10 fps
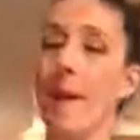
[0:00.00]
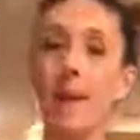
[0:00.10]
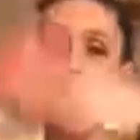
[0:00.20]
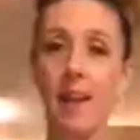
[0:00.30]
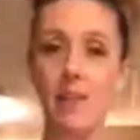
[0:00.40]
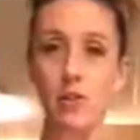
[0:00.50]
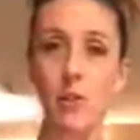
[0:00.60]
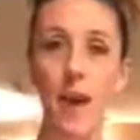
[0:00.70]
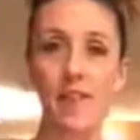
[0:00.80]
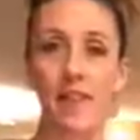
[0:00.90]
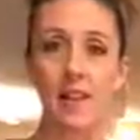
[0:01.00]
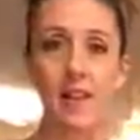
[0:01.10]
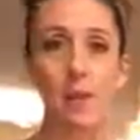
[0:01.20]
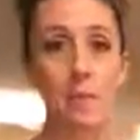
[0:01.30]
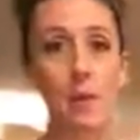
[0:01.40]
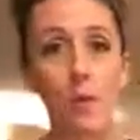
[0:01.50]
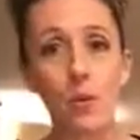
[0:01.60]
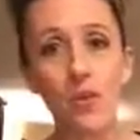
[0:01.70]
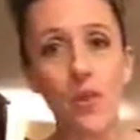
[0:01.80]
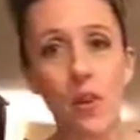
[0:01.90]
make things graphically
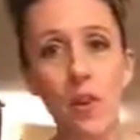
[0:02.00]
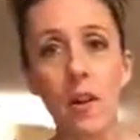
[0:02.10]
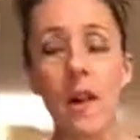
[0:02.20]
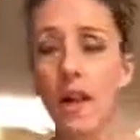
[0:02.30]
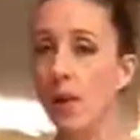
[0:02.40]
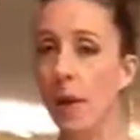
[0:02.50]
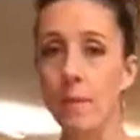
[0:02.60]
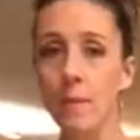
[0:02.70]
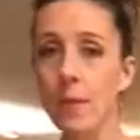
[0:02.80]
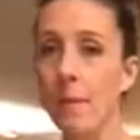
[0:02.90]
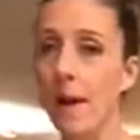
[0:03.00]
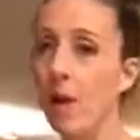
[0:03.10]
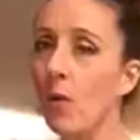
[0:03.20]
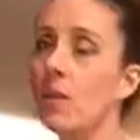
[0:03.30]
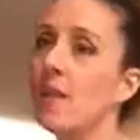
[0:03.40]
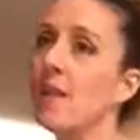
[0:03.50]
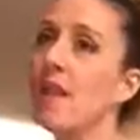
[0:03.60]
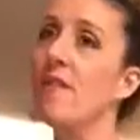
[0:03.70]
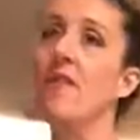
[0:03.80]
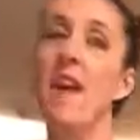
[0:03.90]
beautiful, I'm doing my own
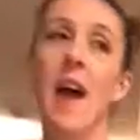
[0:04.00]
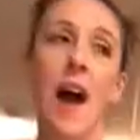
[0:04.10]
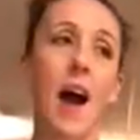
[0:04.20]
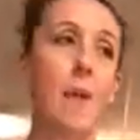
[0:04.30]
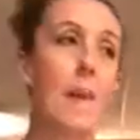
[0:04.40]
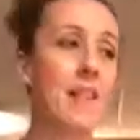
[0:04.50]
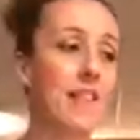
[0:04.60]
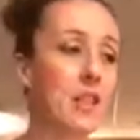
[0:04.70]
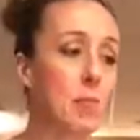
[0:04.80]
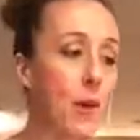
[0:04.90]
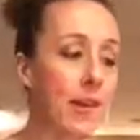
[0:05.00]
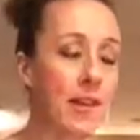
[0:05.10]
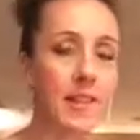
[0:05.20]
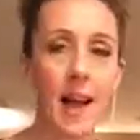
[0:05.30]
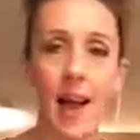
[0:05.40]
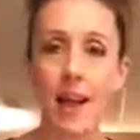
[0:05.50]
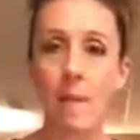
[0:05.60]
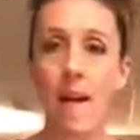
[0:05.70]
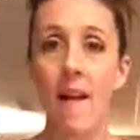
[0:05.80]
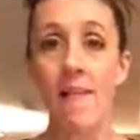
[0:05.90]
stuff at this point in
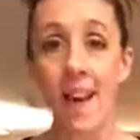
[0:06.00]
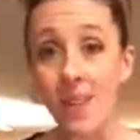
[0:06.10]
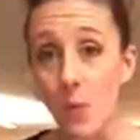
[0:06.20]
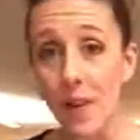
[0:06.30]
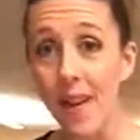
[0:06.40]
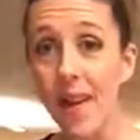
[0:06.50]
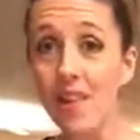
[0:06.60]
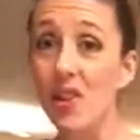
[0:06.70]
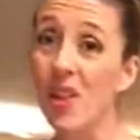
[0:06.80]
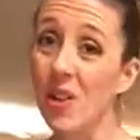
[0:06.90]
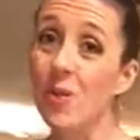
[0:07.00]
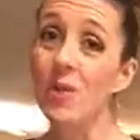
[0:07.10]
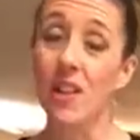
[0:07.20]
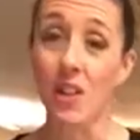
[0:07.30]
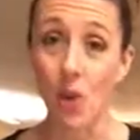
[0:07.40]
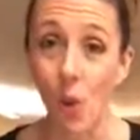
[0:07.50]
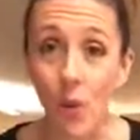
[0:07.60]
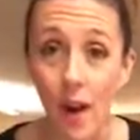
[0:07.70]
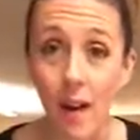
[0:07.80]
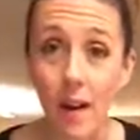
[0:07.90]
time, that's when I actually use
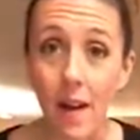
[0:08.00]
yoga.